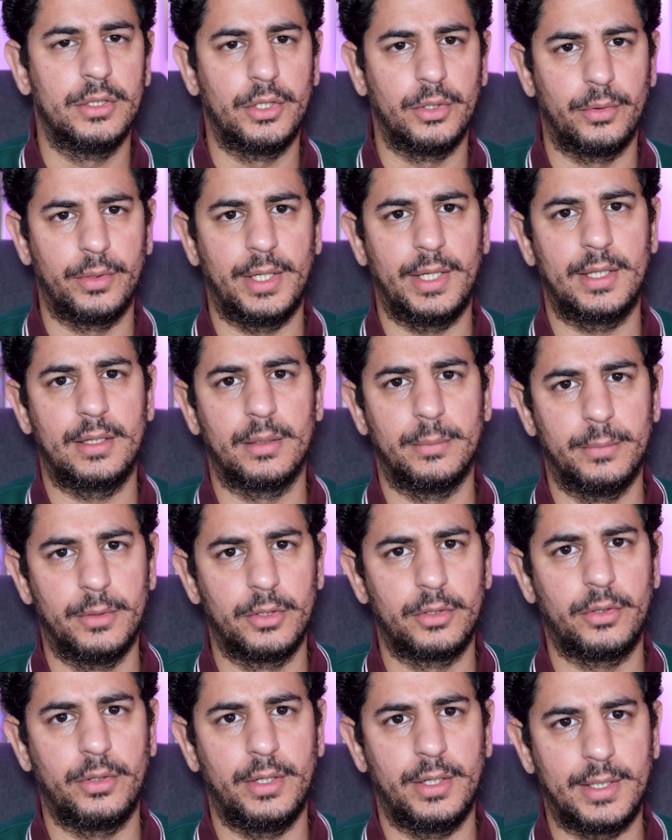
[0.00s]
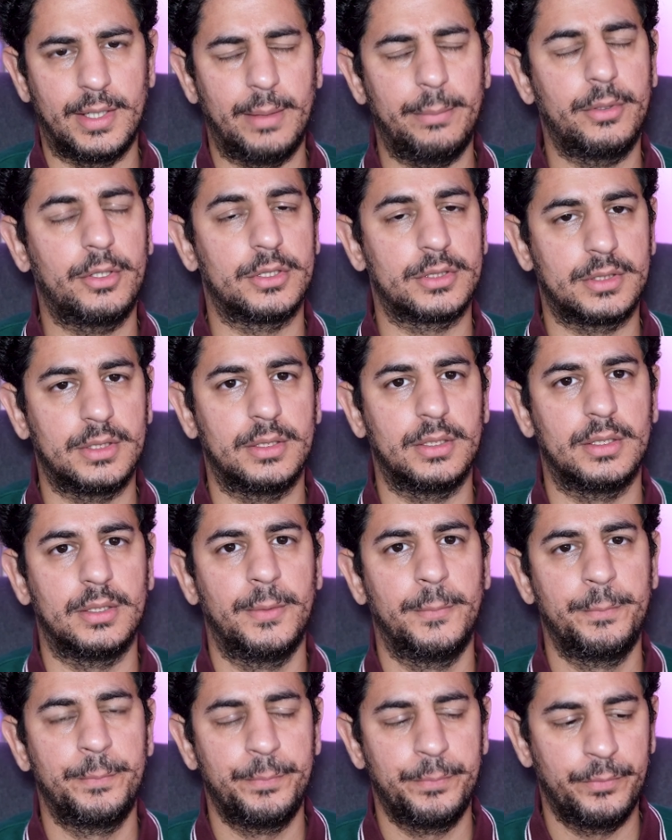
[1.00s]
during the Mercury time because
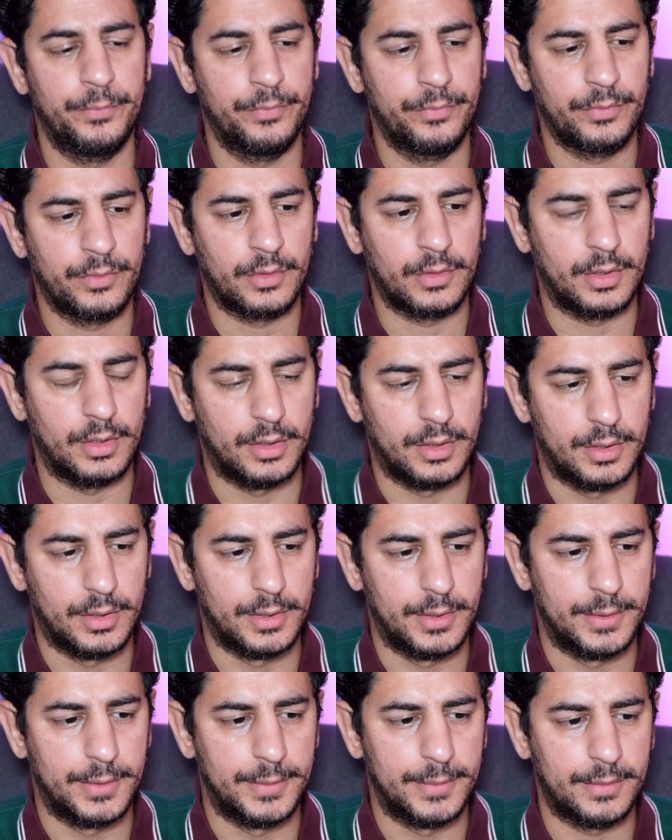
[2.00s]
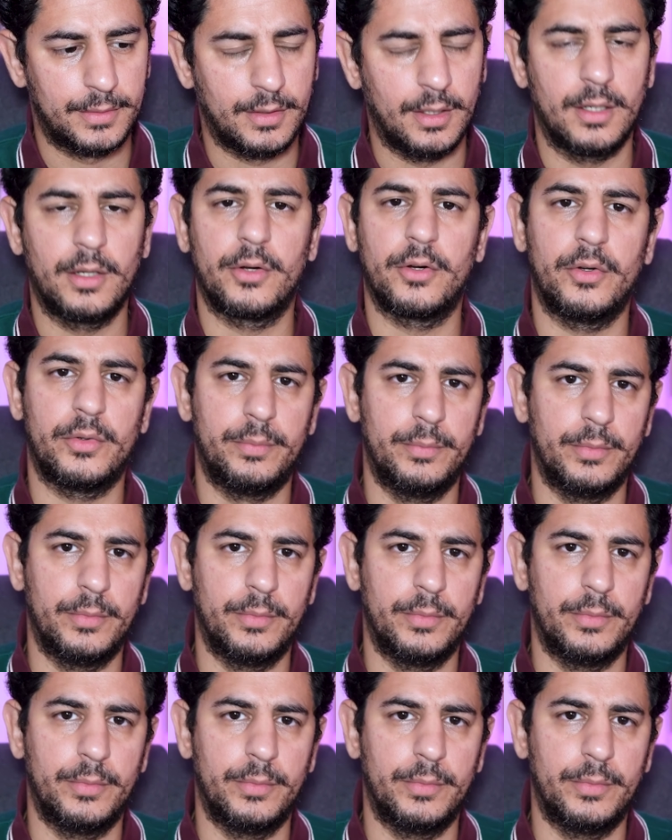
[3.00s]
the color of